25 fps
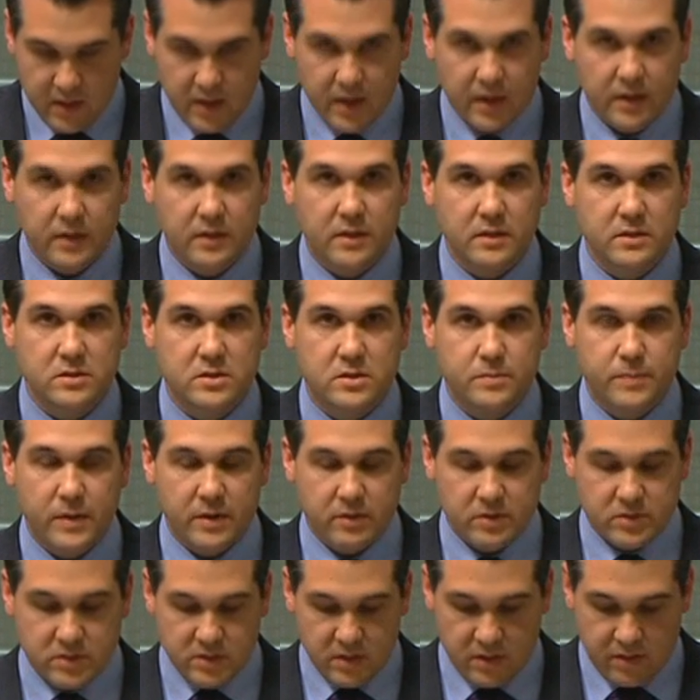and
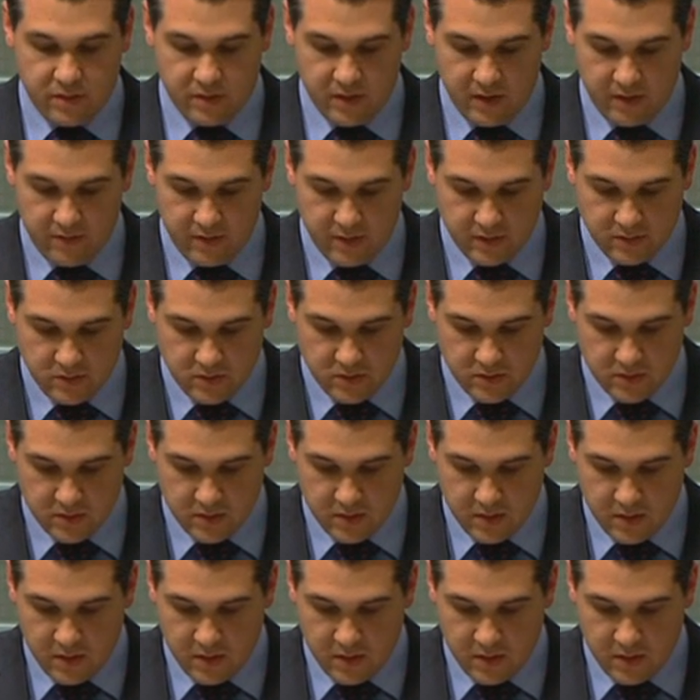conspiracy theories,